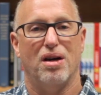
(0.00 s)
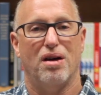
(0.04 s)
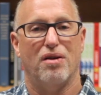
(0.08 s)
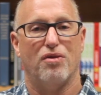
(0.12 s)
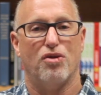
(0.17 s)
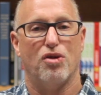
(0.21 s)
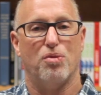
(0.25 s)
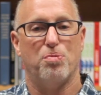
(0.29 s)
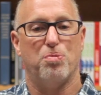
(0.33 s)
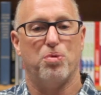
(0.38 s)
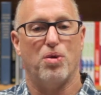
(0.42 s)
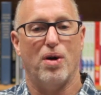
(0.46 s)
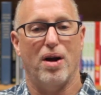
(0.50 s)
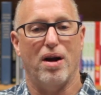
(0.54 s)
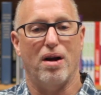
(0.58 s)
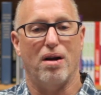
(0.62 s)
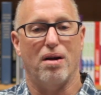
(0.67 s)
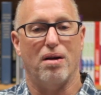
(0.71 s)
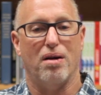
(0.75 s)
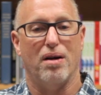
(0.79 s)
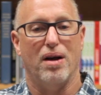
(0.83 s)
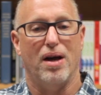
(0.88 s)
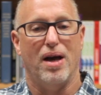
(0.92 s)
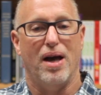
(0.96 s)
for
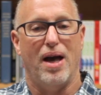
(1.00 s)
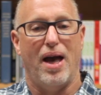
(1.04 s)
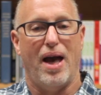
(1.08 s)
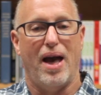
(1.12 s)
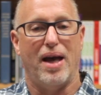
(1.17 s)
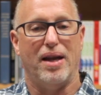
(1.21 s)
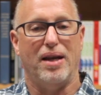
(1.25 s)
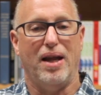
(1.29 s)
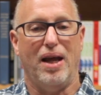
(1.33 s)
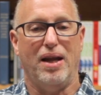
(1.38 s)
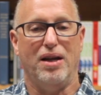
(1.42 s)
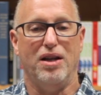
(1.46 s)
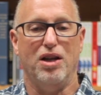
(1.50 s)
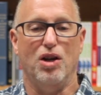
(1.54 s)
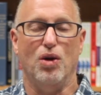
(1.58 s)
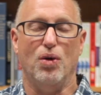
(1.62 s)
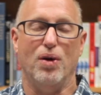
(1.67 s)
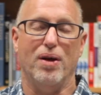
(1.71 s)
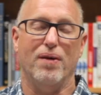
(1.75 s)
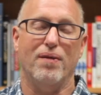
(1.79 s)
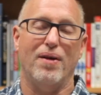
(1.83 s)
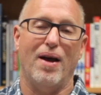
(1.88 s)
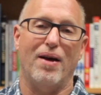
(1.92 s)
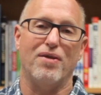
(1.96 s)
prayer. And, and you don't
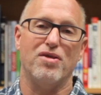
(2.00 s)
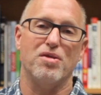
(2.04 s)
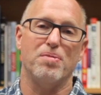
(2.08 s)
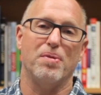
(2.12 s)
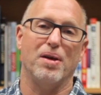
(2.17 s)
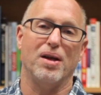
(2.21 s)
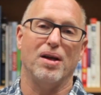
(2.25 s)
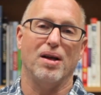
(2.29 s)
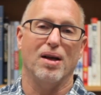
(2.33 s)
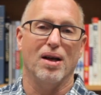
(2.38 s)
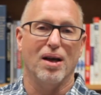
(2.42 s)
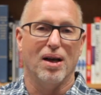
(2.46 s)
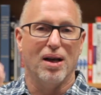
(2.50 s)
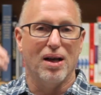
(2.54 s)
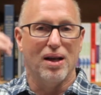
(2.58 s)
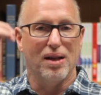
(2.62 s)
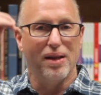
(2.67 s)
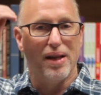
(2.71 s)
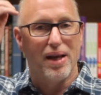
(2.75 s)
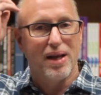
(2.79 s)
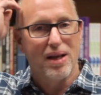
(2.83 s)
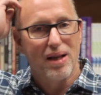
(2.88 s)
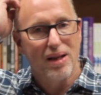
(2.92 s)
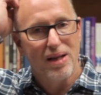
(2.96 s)
even have to be
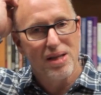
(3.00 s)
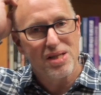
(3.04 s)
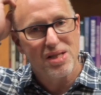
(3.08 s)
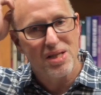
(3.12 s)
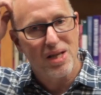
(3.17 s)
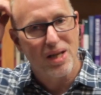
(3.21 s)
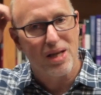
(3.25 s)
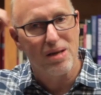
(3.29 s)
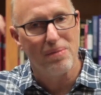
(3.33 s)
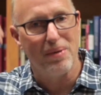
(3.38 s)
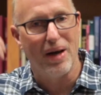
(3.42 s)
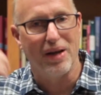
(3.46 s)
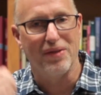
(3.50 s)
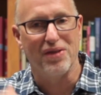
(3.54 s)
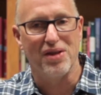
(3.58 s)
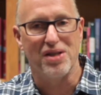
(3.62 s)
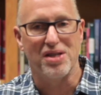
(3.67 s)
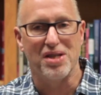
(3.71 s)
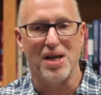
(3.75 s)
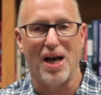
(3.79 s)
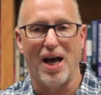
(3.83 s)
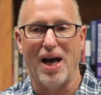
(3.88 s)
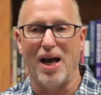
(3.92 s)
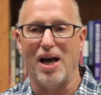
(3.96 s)
legalistic about the
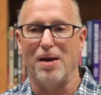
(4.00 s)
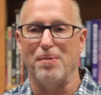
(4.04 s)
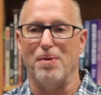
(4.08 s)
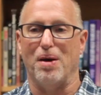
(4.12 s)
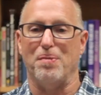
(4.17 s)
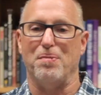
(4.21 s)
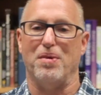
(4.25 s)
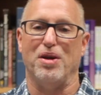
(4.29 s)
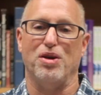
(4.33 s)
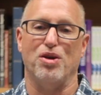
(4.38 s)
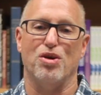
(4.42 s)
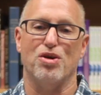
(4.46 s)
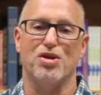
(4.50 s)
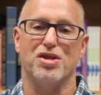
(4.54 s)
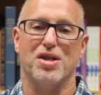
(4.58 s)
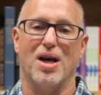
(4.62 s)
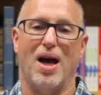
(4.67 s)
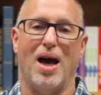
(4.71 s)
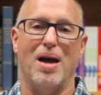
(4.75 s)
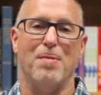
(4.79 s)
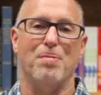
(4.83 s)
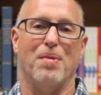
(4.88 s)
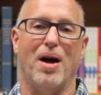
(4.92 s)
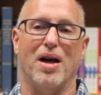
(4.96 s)
time. I mean, your
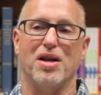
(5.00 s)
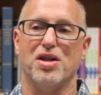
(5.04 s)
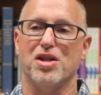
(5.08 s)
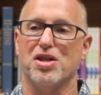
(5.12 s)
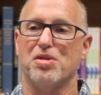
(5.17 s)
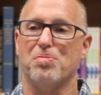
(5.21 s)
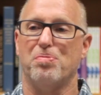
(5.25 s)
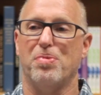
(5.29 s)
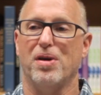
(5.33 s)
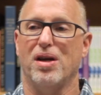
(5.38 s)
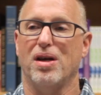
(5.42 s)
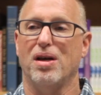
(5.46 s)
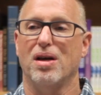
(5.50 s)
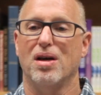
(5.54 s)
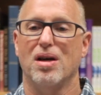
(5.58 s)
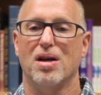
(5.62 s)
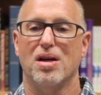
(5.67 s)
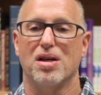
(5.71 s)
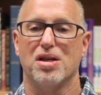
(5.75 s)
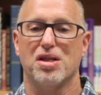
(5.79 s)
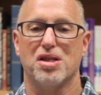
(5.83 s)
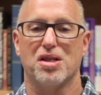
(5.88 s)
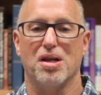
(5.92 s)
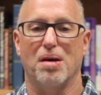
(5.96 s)
time might just be
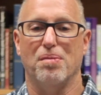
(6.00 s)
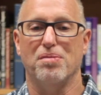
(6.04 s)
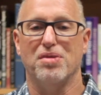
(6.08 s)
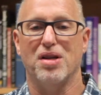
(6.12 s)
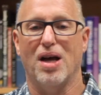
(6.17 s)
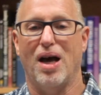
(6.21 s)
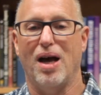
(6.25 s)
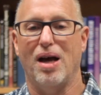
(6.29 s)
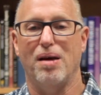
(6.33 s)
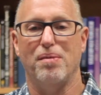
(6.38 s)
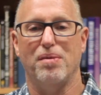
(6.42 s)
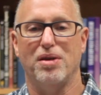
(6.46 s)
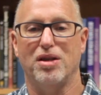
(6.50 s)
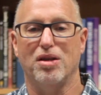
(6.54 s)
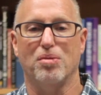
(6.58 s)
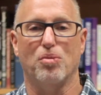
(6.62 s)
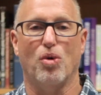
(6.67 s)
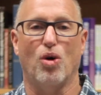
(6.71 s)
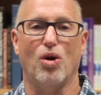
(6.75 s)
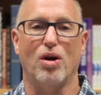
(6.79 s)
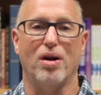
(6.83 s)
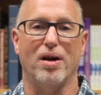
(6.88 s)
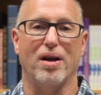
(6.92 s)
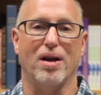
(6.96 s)
sometime in the
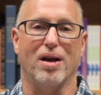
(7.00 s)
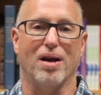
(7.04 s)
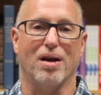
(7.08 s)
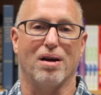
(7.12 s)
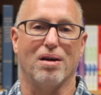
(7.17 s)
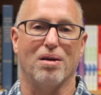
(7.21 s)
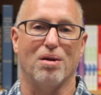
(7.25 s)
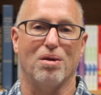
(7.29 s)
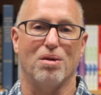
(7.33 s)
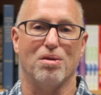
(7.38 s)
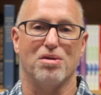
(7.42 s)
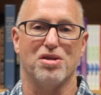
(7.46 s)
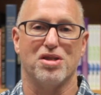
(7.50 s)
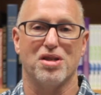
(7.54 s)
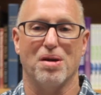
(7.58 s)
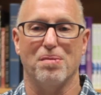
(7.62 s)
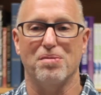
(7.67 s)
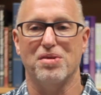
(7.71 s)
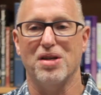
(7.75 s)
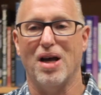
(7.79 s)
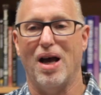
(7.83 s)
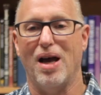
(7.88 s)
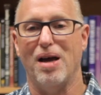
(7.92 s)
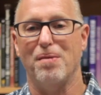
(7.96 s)
morning or
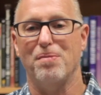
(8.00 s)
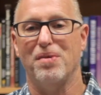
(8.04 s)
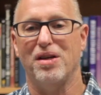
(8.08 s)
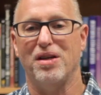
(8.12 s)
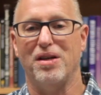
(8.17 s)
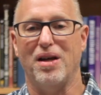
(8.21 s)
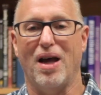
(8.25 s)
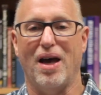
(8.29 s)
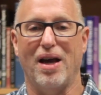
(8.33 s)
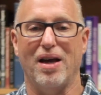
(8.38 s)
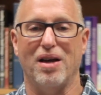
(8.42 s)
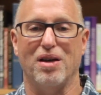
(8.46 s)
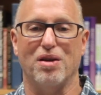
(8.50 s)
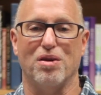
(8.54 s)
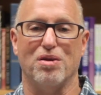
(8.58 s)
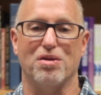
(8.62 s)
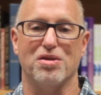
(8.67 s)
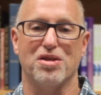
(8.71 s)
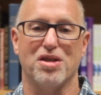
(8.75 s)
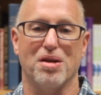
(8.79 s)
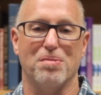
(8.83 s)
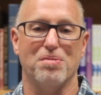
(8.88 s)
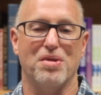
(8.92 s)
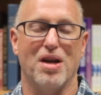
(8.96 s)
sometime at night or
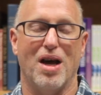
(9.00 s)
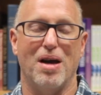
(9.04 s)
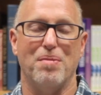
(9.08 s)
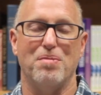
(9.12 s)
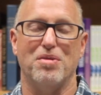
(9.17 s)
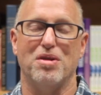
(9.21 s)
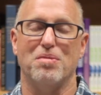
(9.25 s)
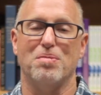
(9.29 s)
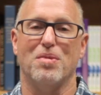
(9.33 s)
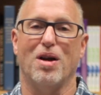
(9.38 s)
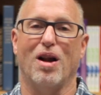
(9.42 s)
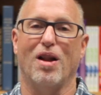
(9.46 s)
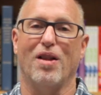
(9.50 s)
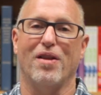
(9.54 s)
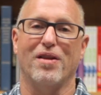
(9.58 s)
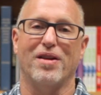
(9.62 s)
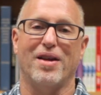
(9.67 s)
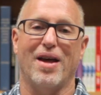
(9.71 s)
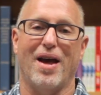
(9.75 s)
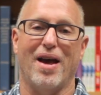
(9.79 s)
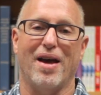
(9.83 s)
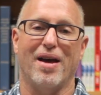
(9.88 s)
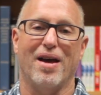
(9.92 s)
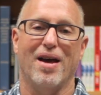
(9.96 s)
sometime in the middle of the
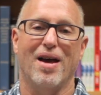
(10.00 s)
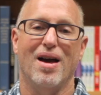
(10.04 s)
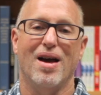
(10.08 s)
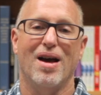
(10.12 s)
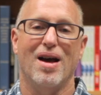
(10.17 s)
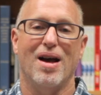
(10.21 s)
day.